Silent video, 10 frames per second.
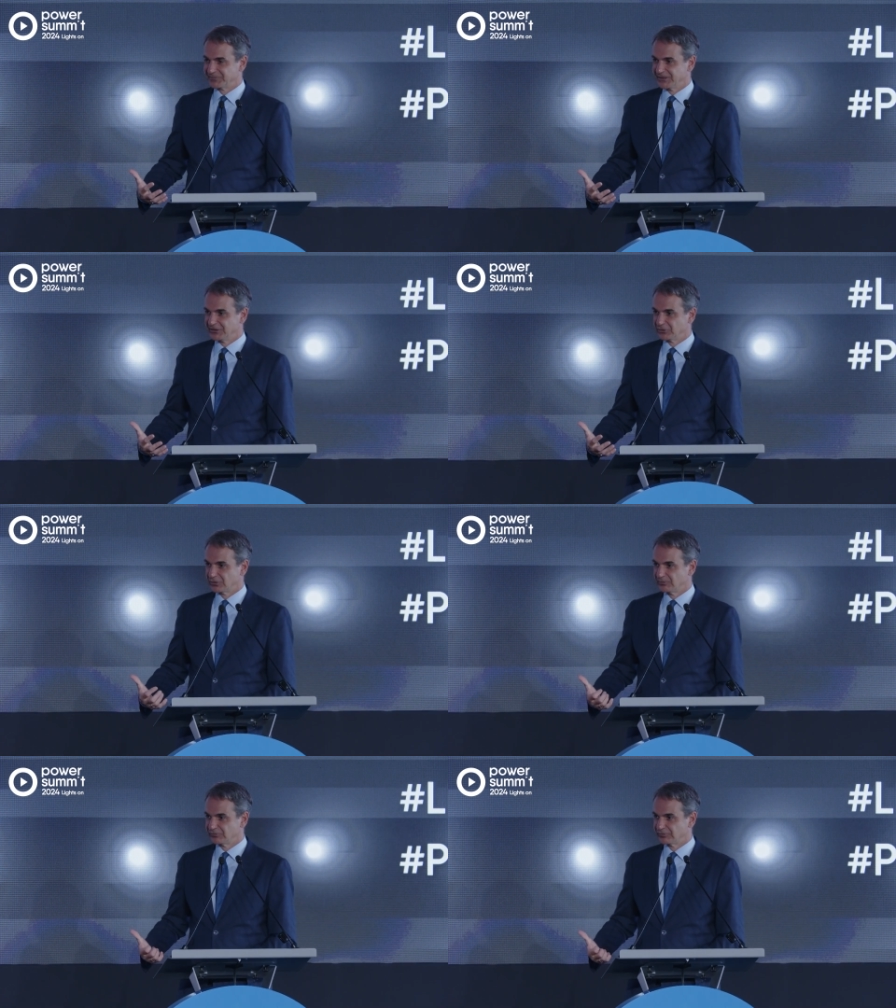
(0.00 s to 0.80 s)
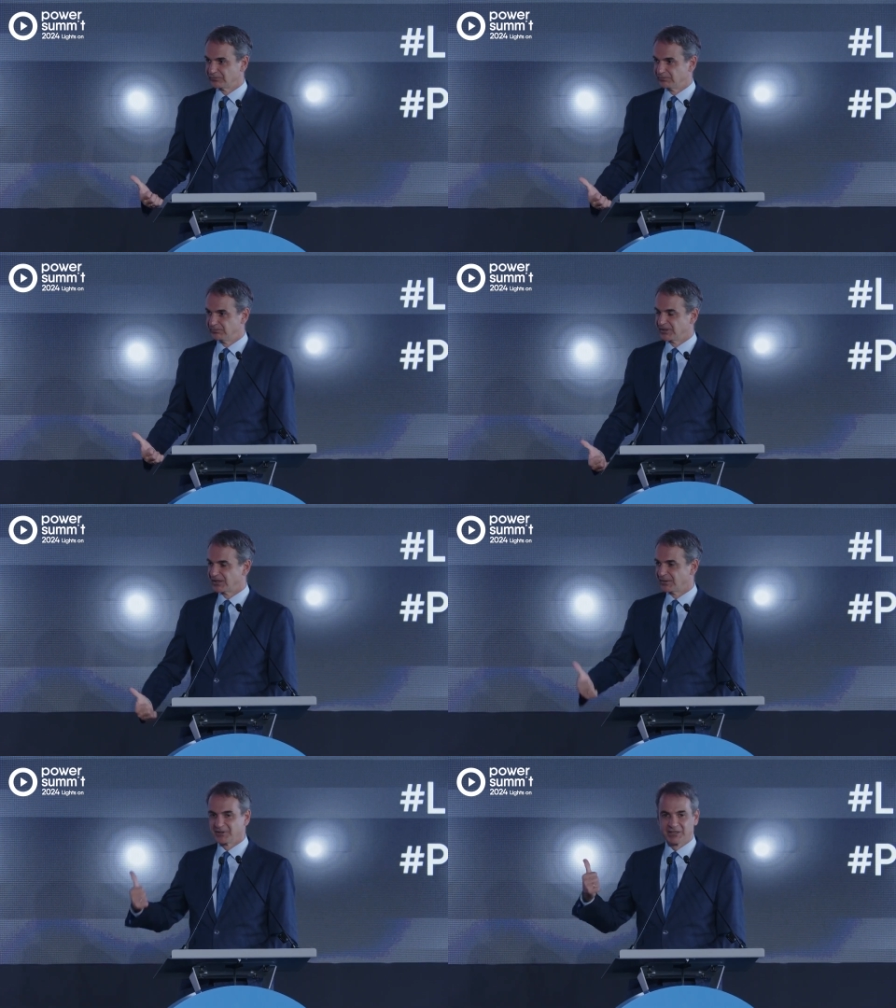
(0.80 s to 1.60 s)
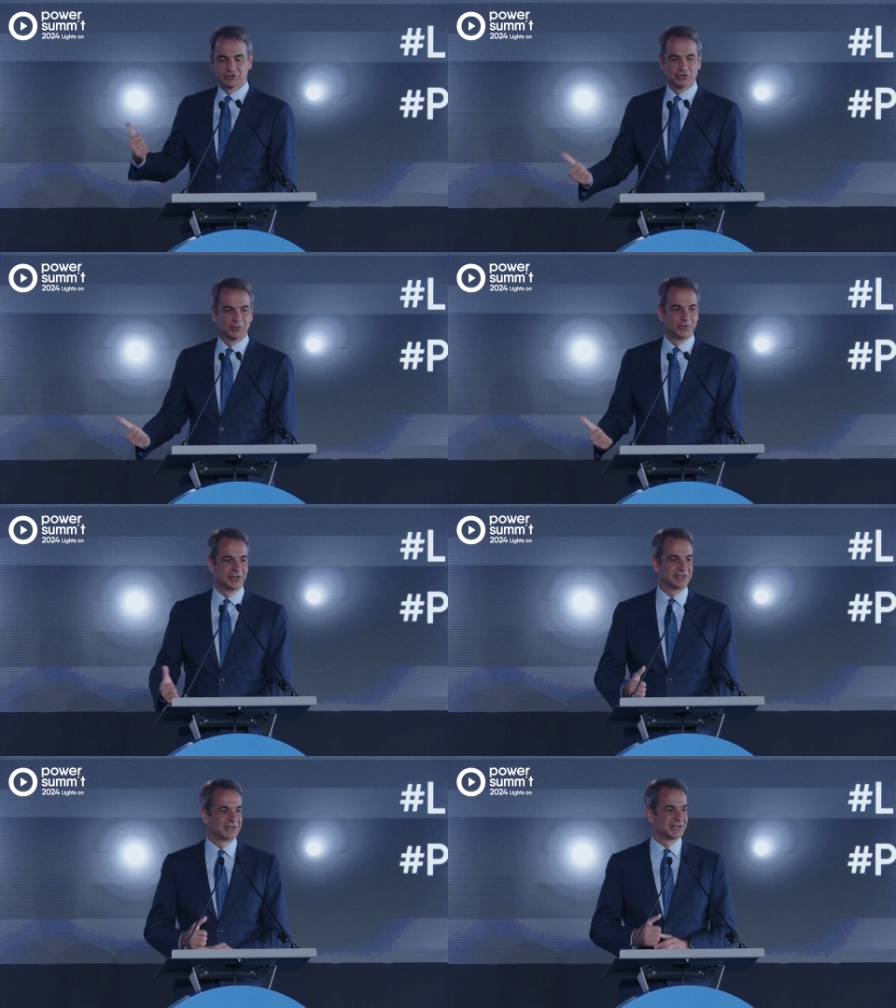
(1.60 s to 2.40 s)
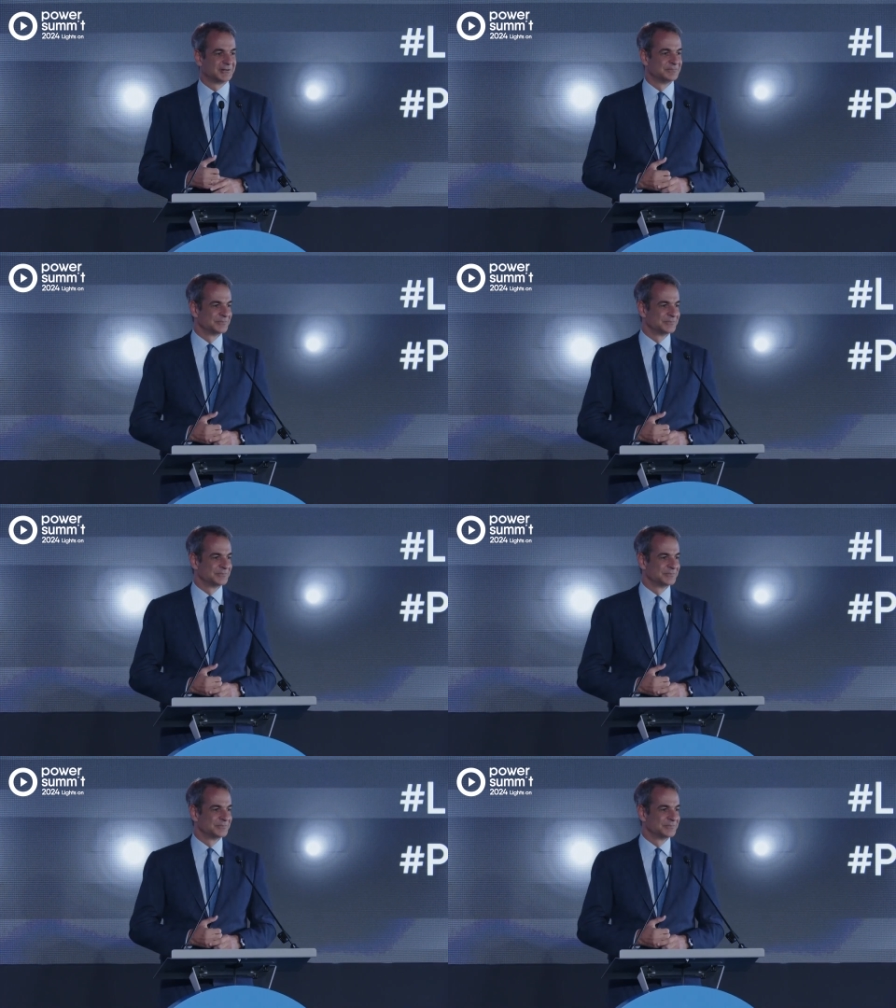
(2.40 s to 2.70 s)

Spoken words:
in terms of becoming a geopolitical